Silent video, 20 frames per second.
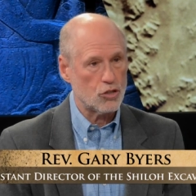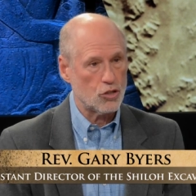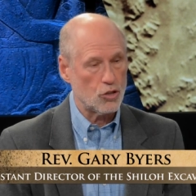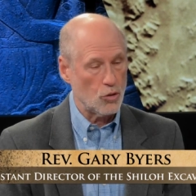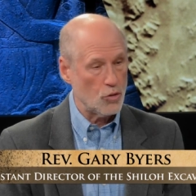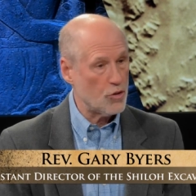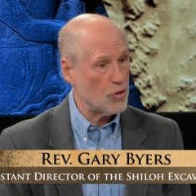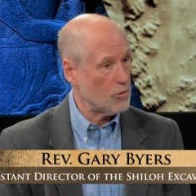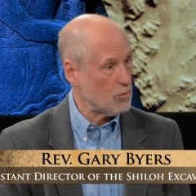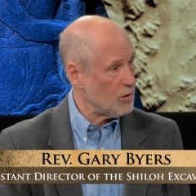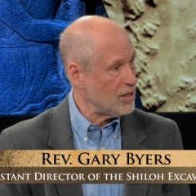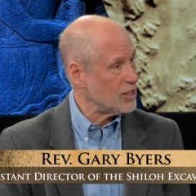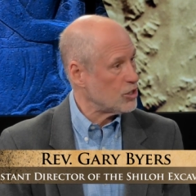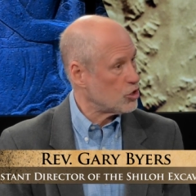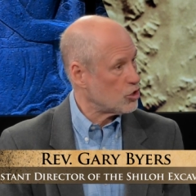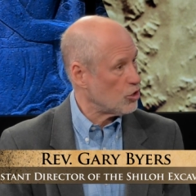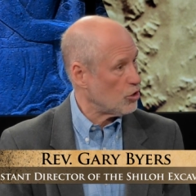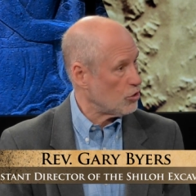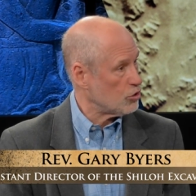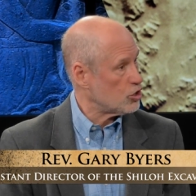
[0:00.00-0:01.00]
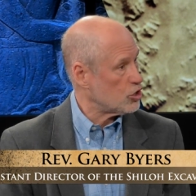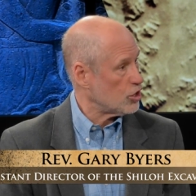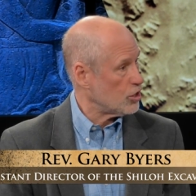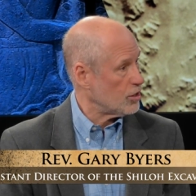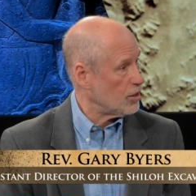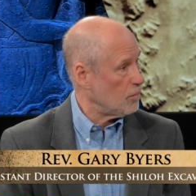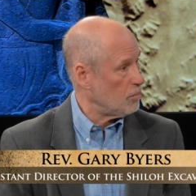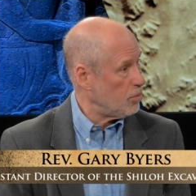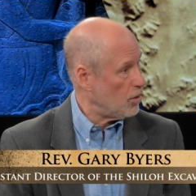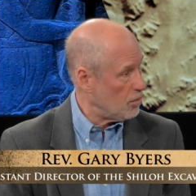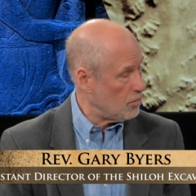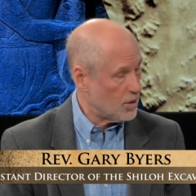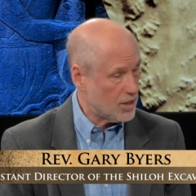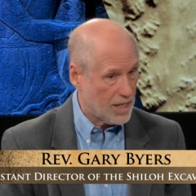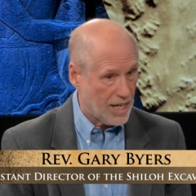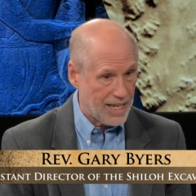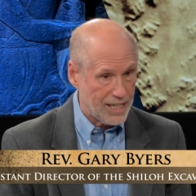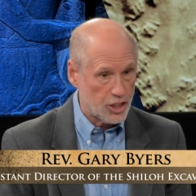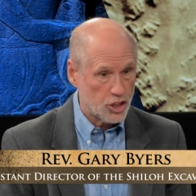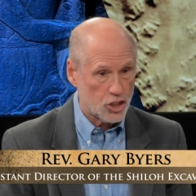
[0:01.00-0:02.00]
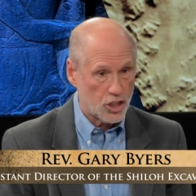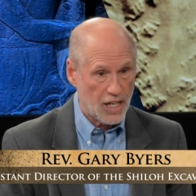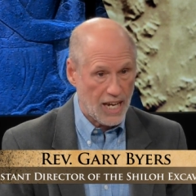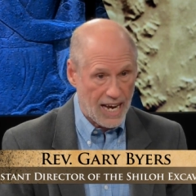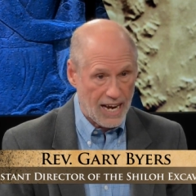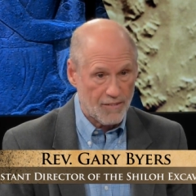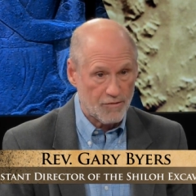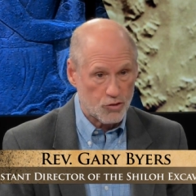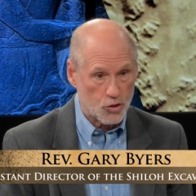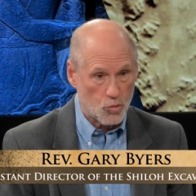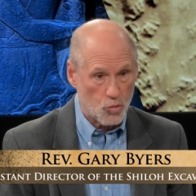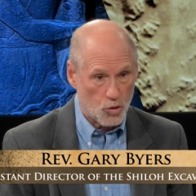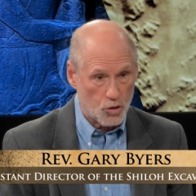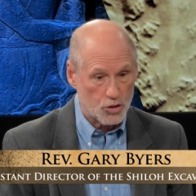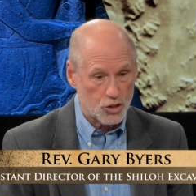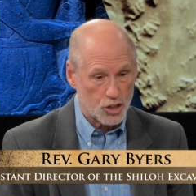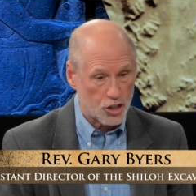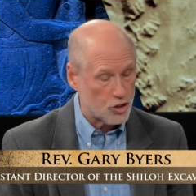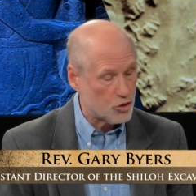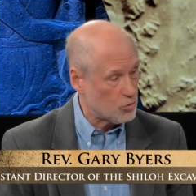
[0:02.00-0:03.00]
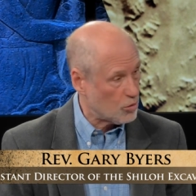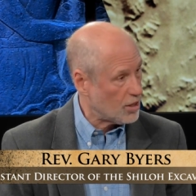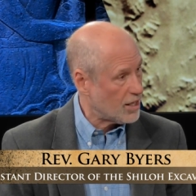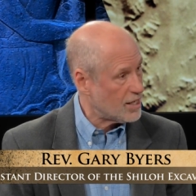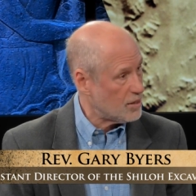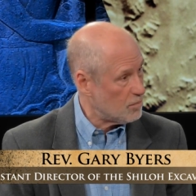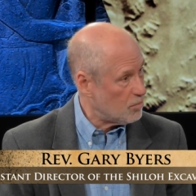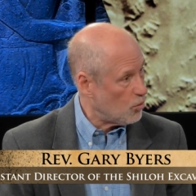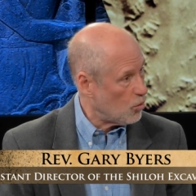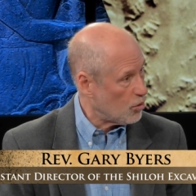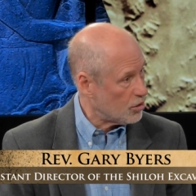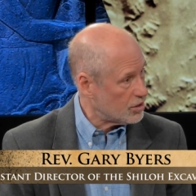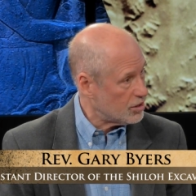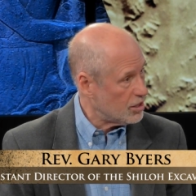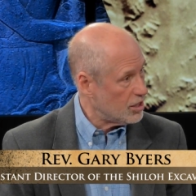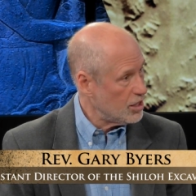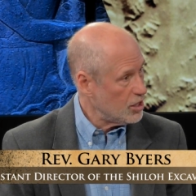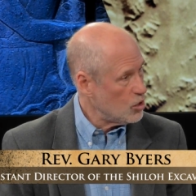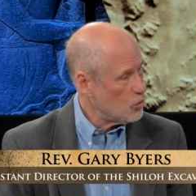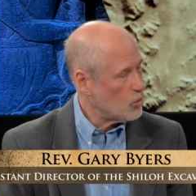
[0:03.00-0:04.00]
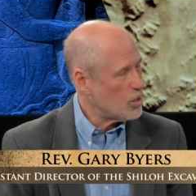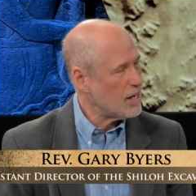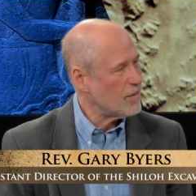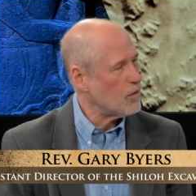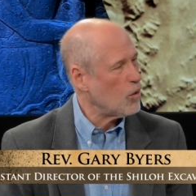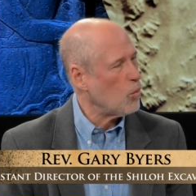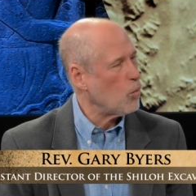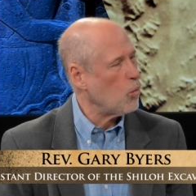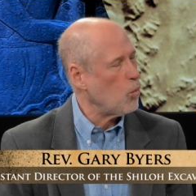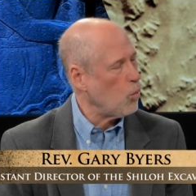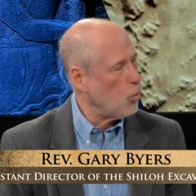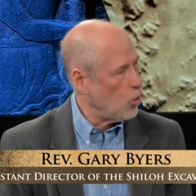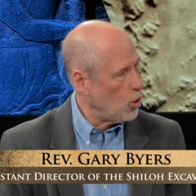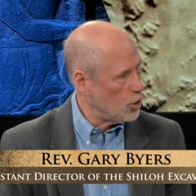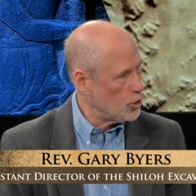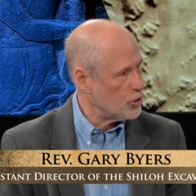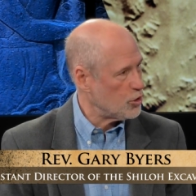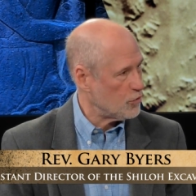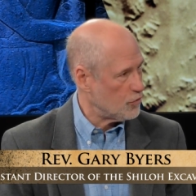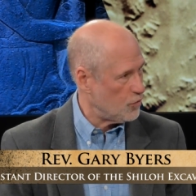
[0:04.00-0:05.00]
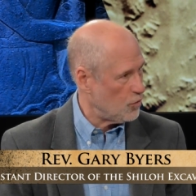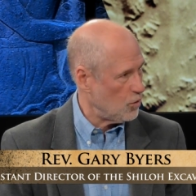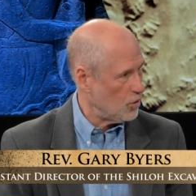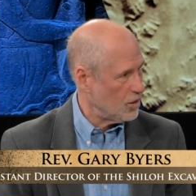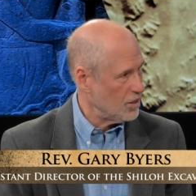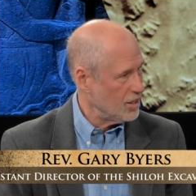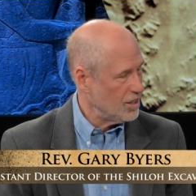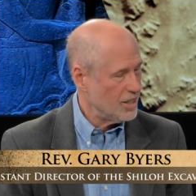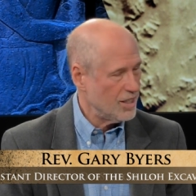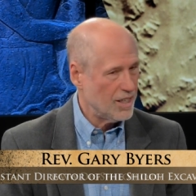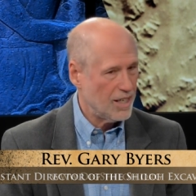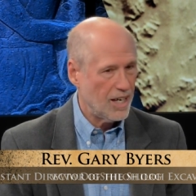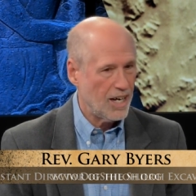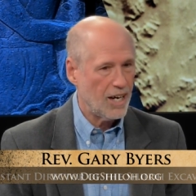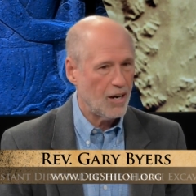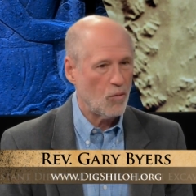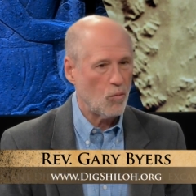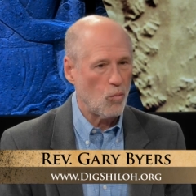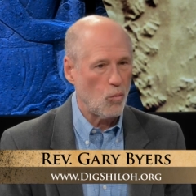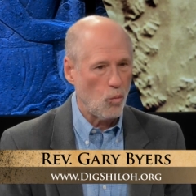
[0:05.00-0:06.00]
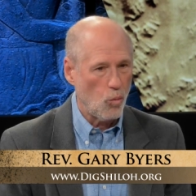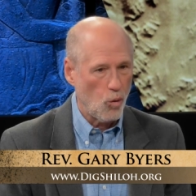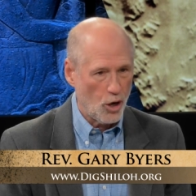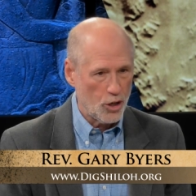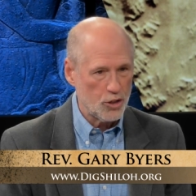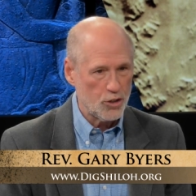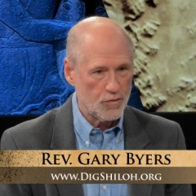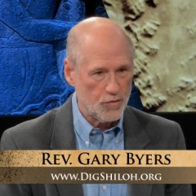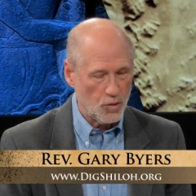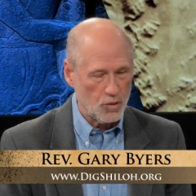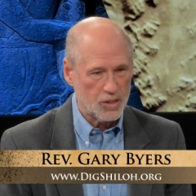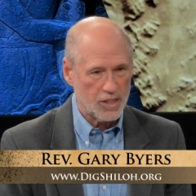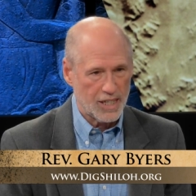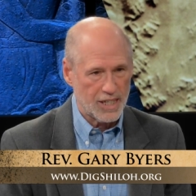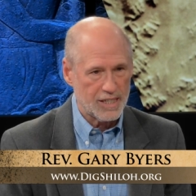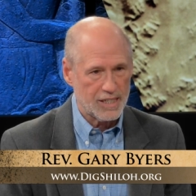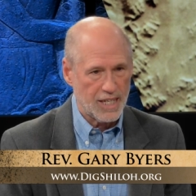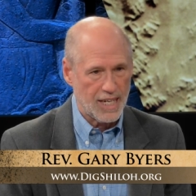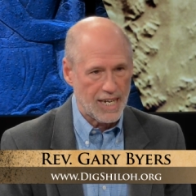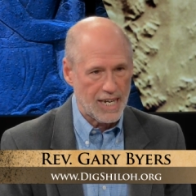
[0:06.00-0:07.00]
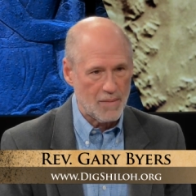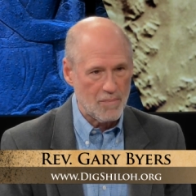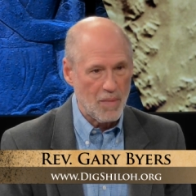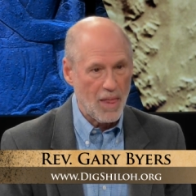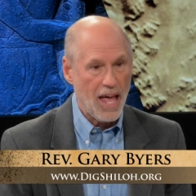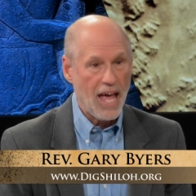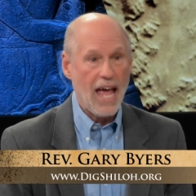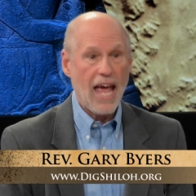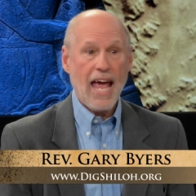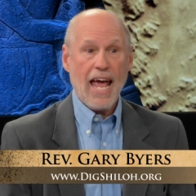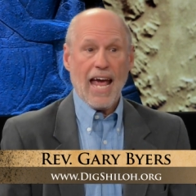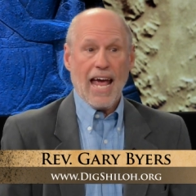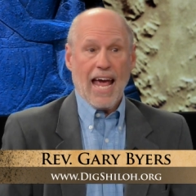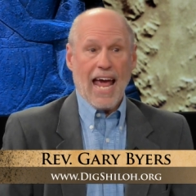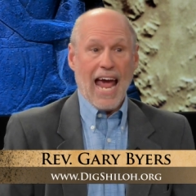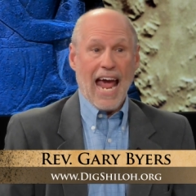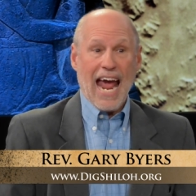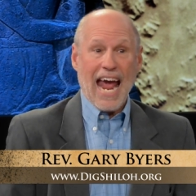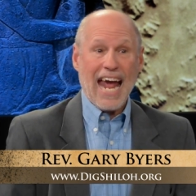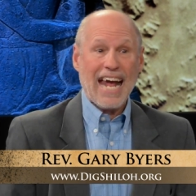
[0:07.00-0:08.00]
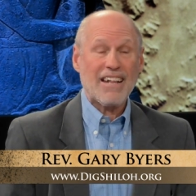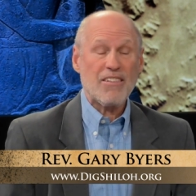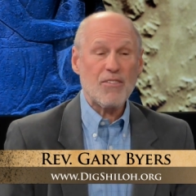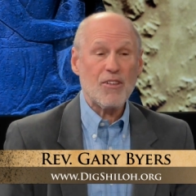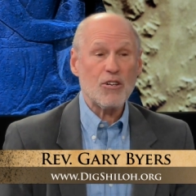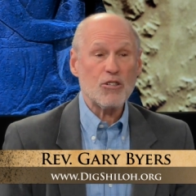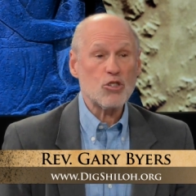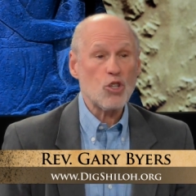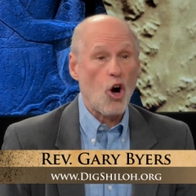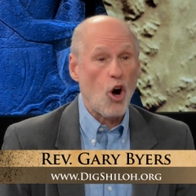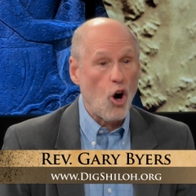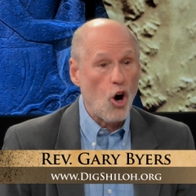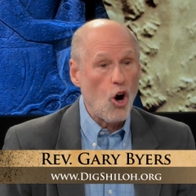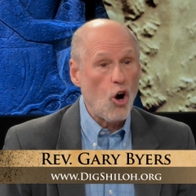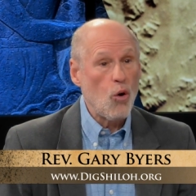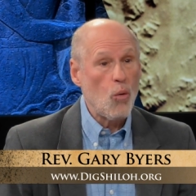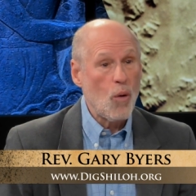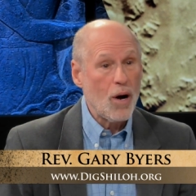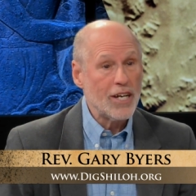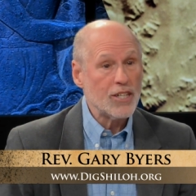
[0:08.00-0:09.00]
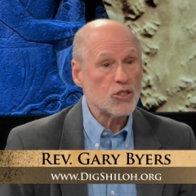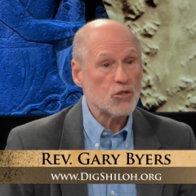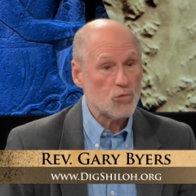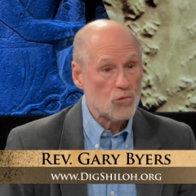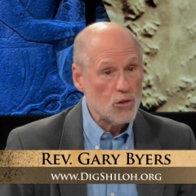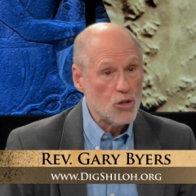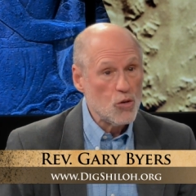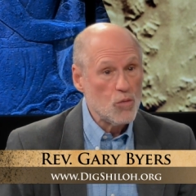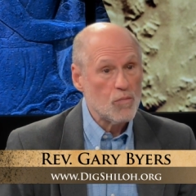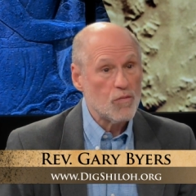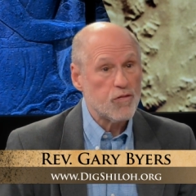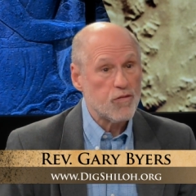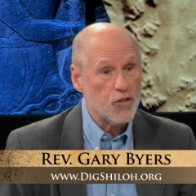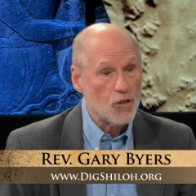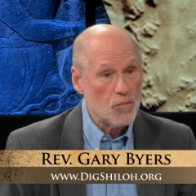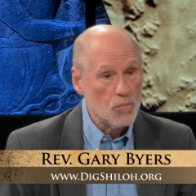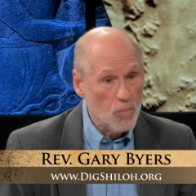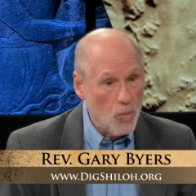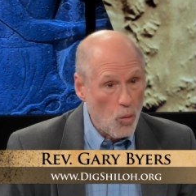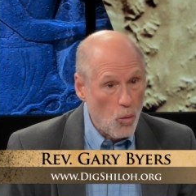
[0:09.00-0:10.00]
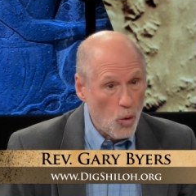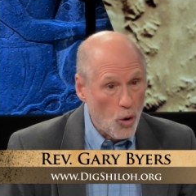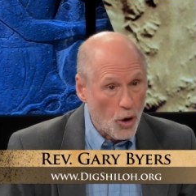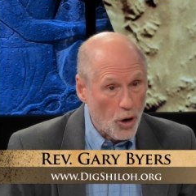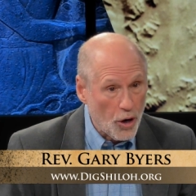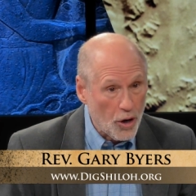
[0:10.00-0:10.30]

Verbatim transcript: do the research and the publication afterwards. It's really important. We have a wonderful, uh, wonderful dig team, mm-hmm. and there's always room for more.